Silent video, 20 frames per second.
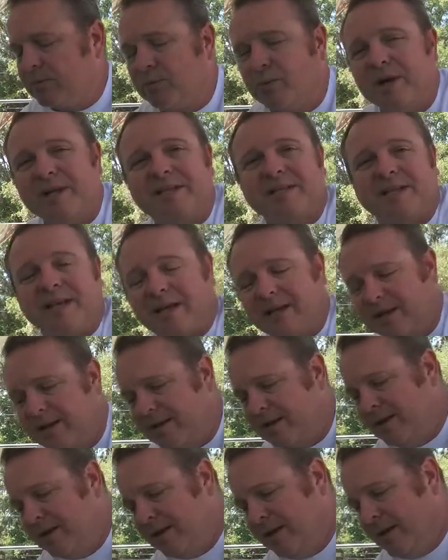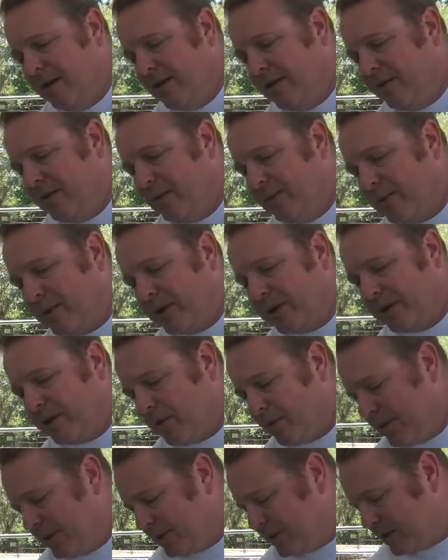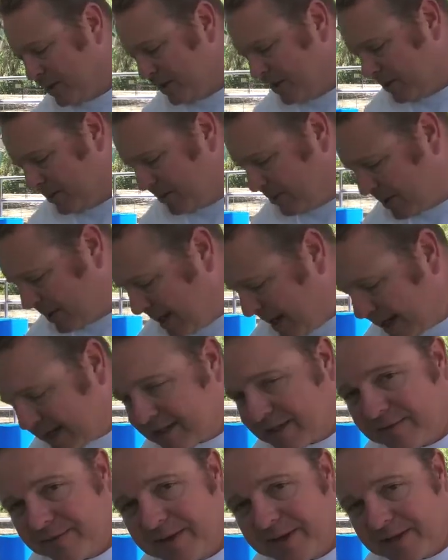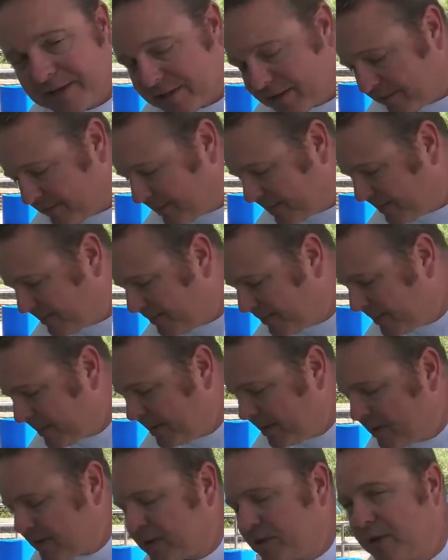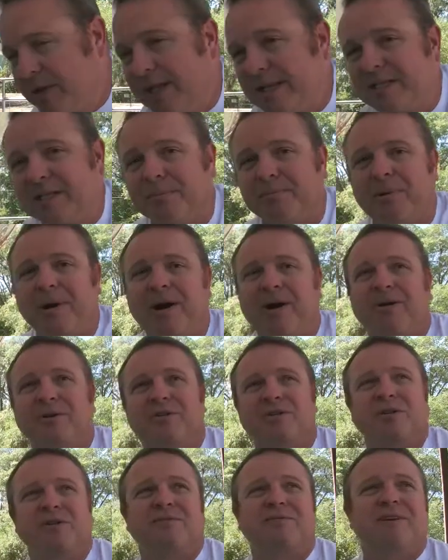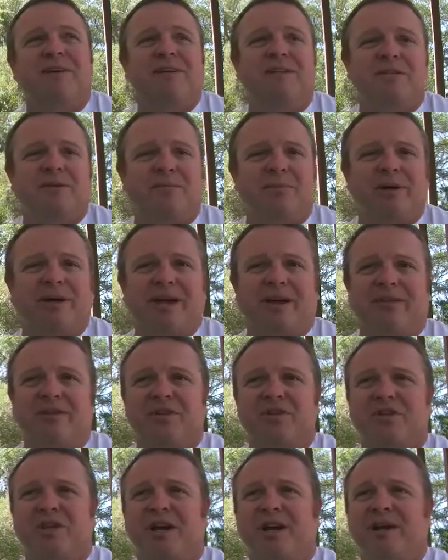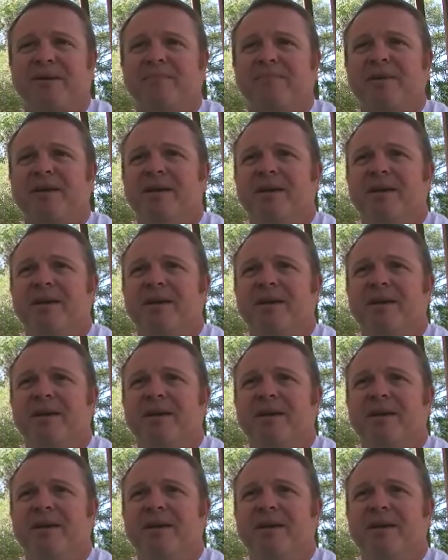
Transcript: wet sanded, then we're gonna go into the next phase of it. So that's the polishing phase to bring out the shine.